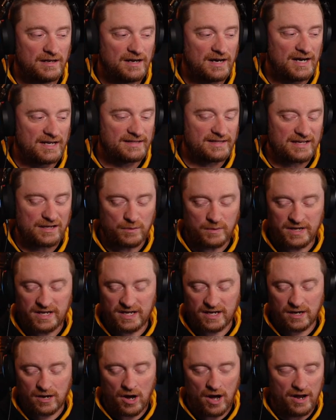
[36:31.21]
I think we
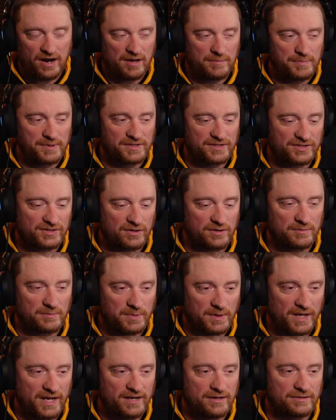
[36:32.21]
get caught up in certain
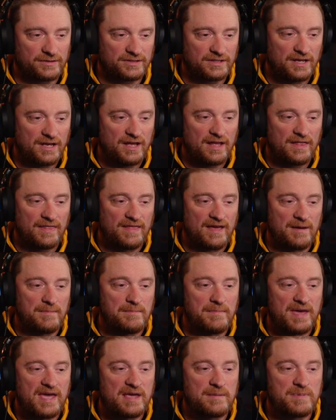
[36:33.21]
players that
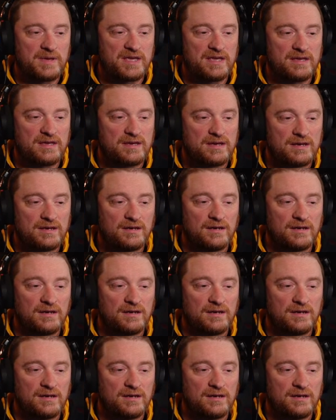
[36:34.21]
maybe